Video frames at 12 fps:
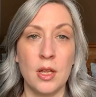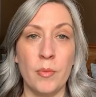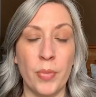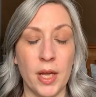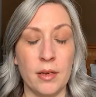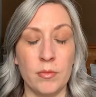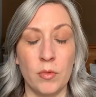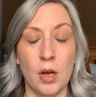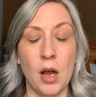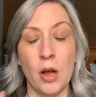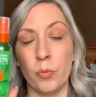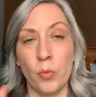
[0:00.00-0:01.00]
but
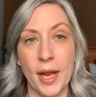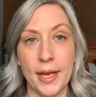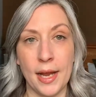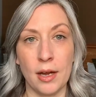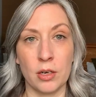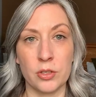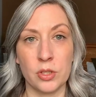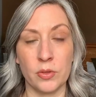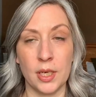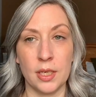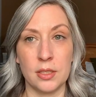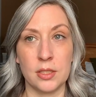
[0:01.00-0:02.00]
on wet hair so
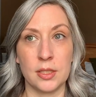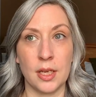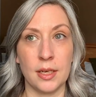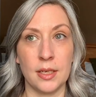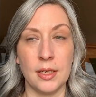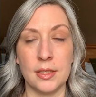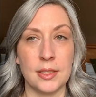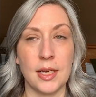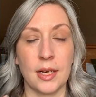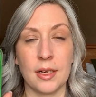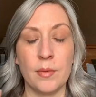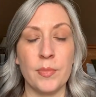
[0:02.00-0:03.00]
that it's not, it's
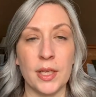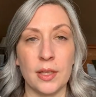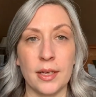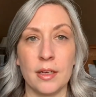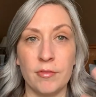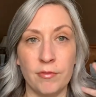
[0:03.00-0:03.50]
not gonna be like,